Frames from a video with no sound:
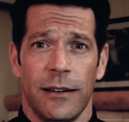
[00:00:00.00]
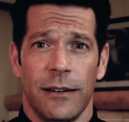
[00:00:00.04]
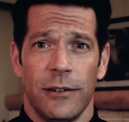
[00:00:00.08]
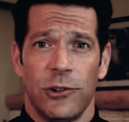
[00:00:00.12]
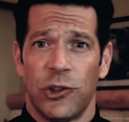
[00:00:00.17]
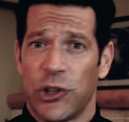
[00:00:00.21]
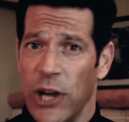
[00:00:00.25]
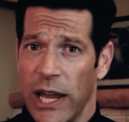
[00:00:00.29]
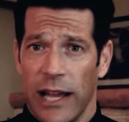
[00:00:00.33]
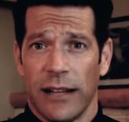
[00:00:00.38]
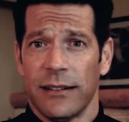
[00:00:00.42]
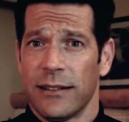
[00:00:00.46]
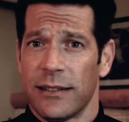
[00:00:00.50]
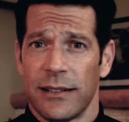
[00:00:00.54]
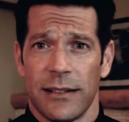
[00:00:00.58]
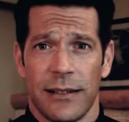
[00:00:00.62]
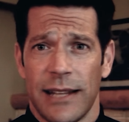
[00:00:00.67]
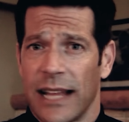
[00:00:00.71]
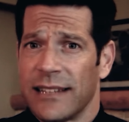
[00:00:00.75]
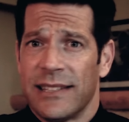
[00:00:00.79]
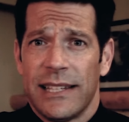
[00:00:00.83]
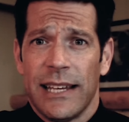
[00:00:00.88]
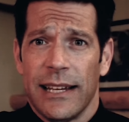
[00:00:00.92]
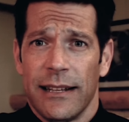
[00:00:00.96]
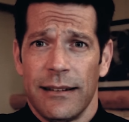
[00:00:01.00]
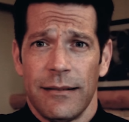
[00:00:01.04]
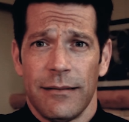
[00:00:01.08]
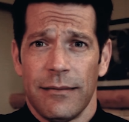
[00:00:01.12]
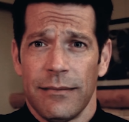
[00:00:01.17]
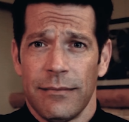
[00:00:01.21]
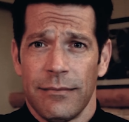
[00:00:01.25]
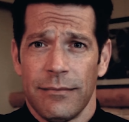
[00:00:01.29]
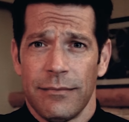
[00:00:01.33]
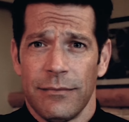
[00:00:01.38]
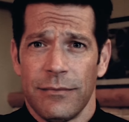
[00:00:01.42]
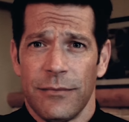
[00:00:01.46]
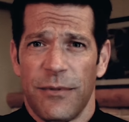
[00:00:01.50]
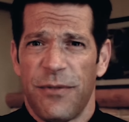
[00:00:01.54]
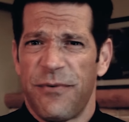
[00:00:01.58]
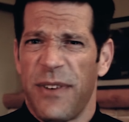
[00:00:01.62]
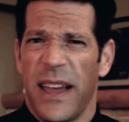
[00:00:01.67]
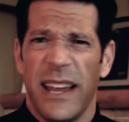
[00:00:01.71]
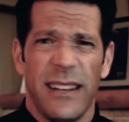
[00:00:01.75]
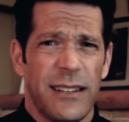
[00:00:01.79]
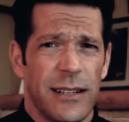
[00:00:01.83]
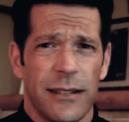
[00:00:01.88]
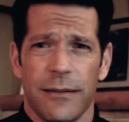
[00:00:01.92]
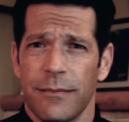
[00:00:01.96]
chance, that's it,
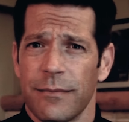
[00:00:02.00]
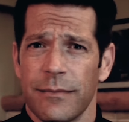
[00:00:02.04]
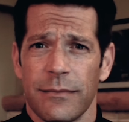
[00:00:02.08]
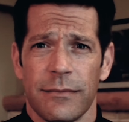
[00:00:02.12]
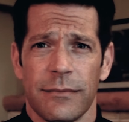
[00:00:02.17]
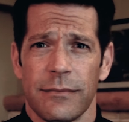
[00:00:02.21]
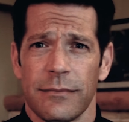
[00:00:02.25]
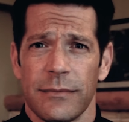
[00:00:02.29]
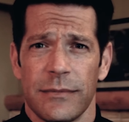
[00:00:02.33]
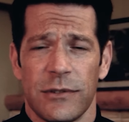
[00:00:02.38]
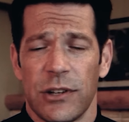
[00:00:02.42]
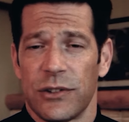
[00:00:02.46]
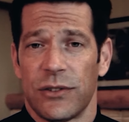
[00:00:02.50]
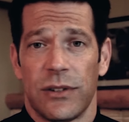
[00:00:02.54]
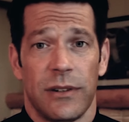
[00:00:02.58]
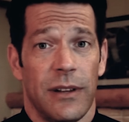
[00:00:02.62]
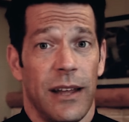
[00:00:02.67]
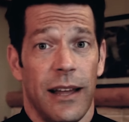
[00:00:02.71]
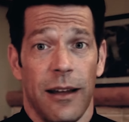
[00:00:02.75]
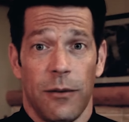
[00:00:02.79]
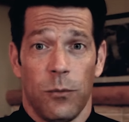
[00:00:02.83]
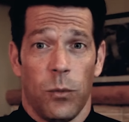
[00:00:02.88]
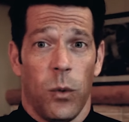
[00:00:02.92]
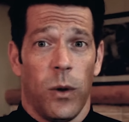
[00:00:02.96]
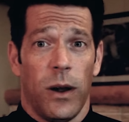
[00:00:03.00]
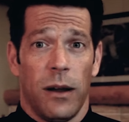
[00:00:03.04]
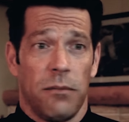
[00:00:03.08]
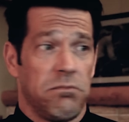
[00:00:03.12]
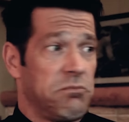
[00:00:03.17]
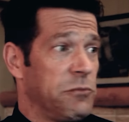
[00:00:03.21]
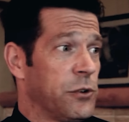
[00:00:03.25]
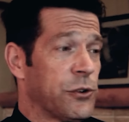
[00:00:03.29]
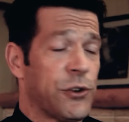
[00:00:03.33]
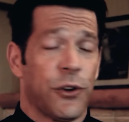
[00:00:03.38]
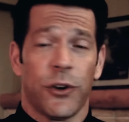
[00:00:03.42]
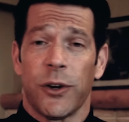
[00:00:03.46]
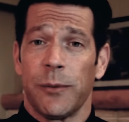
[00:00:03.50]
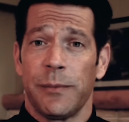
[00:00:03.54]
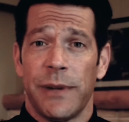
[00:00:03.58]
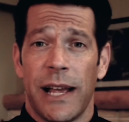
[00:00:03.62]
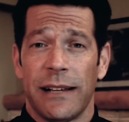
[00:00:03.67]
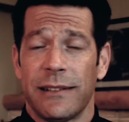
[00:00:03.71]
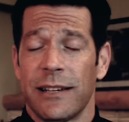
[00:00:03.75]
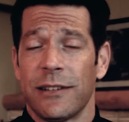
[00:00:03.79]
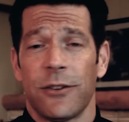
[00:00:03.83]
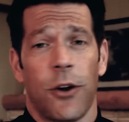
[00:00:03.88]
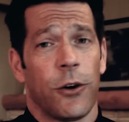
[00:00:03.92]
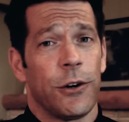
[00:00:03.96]
fate, just your
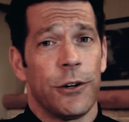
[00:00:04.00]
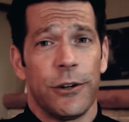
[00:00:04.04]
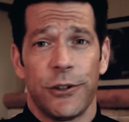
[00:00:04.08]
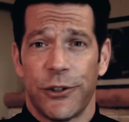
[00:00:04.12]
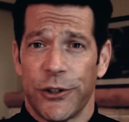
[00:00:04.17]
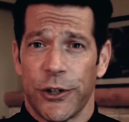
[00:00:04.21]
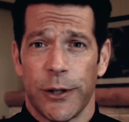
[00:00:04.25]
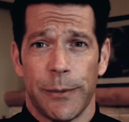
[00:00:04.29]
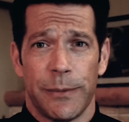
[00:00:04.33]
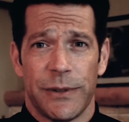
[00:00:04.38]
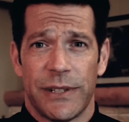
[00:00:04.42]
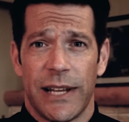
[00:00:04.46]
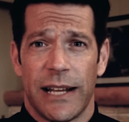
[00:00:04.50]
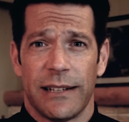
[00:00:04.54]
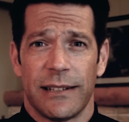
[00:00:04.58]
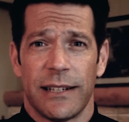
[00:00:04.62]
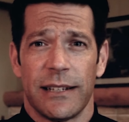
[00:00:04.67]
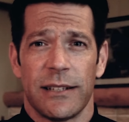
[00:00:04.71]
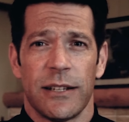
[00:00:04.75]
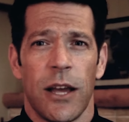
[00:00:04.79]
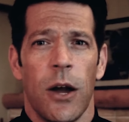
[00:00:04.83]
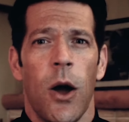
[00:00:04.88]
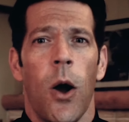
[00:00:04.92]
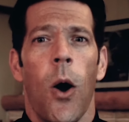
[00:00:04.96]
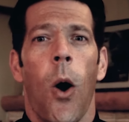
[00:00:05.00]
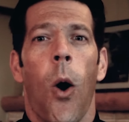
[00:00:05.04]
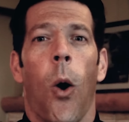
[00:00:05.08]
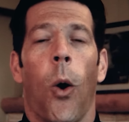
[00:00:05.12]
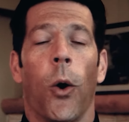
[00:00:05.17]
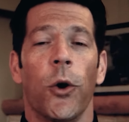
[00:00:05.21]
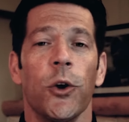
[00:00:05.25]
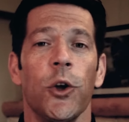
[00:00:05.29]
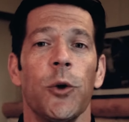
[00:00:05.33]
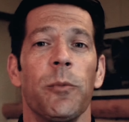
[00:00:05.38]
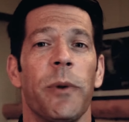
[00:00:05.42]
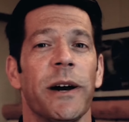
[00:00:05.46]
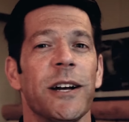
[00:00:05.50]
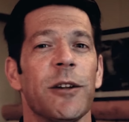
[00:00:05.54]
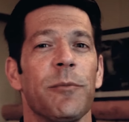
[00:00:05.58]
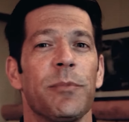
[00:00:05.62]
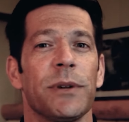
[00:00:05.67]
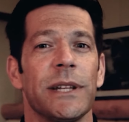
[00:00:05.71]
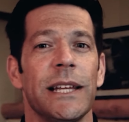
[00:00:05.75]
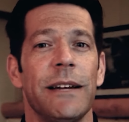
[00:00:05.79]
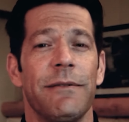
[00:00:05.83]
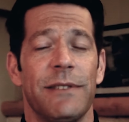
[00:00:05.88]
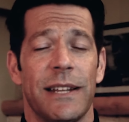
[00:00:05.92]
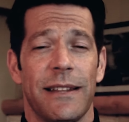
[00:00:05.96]
circumstances are your circumstances, or you might have
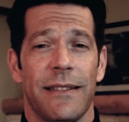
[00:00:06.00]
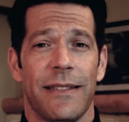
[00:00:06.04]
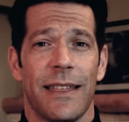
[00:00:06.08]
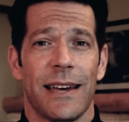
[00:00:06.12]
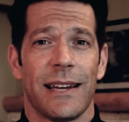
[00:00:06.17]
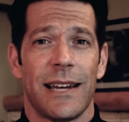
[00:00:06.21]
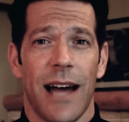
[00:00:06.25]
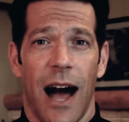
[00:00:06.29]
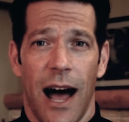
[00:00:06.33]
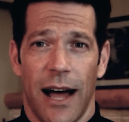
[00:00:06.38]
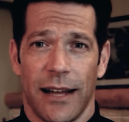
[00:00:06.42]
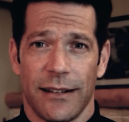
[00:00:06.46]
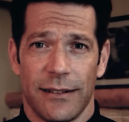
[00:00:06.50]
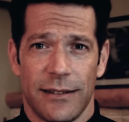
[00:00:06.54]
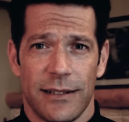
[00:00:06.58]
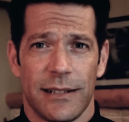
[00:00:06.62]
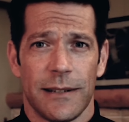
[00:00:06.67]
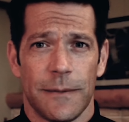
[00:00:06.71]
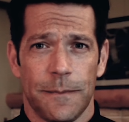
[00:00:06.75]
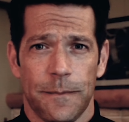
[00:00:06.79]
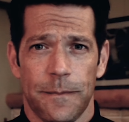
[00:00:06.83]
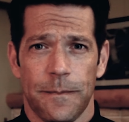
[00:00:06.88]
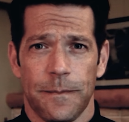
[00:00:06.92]
believed in the gods.